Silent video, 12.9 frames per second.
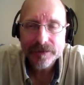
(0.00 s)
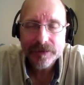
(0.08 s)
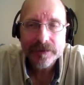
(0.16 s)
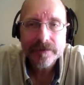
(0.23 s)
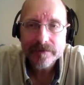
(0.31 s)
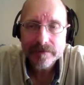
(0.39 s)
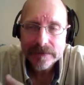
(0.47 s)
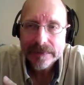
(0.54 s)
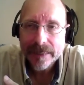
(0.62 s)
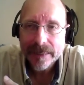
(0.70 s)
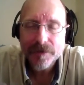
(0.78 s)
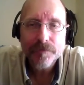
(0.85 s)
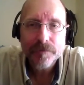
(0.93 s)
time and
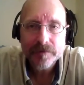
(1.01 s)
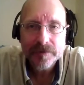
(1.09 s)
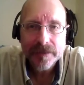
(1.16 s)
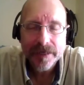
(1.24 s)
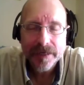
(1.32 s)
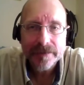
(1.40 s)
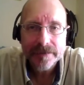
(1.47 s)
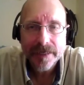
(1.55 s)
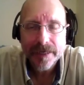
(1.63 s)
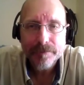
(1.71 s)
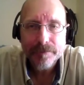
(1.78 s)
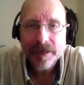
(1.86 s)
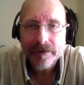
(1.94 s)
attention. Thank you for
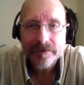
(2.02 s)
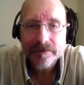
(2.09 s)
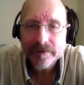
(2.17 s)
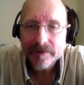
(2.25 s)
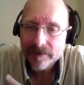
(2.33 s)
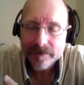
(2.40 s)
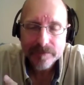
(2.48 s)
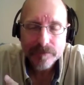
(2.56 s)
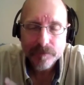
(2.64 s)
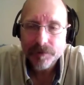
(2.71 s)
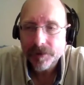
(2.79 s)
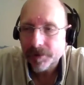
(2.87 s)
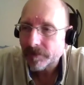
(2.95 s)
taking the time out.